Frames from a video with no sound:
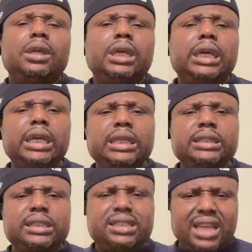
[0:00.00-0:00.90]

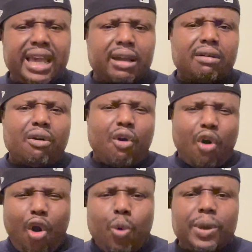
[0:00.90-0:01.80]
is tech
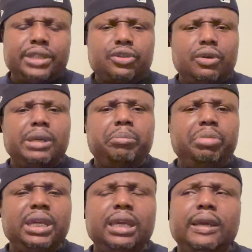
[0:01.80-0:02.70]
always going to
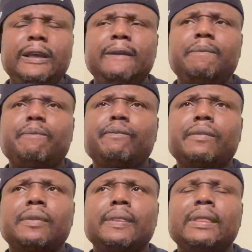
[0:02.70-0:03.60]
be,
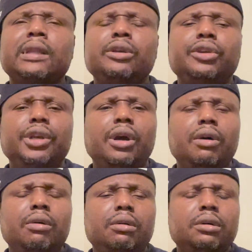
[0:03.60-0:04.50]
you
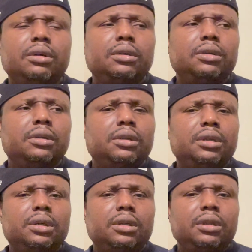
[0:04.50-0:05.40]
know,
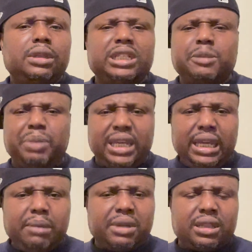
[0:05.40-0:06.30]
this
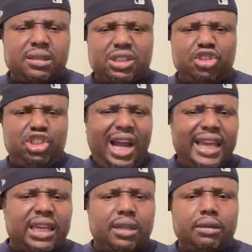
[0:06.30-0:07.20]
behemoth, this
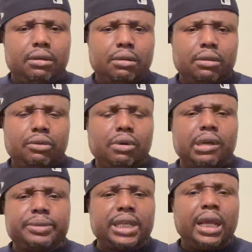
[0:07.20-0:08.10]
giant? You know what
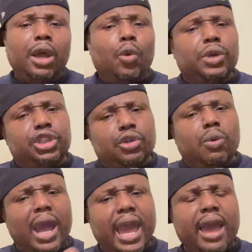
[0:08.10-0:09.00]
I'm saying? We do
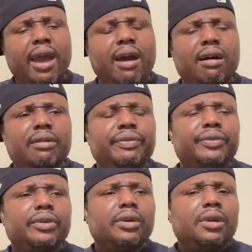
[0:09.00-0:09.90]
have
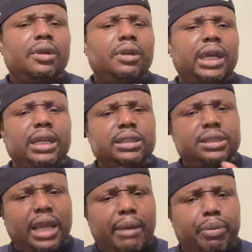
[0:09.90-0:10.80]
an
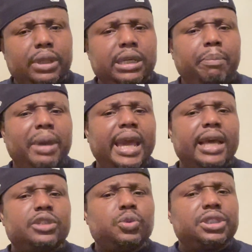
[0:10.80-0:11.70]
example in the
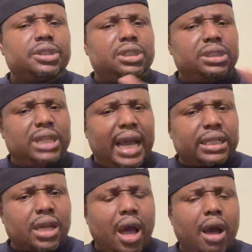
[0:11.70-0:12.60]
past, which is the
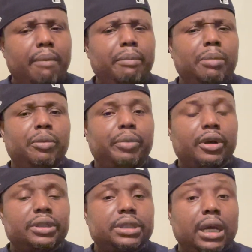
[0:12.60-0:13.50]
dot-com bubble
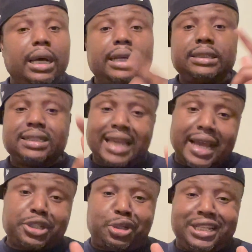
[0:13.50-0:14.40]
burst. This is
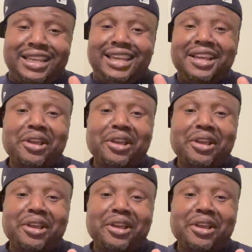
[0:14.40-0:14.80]
actually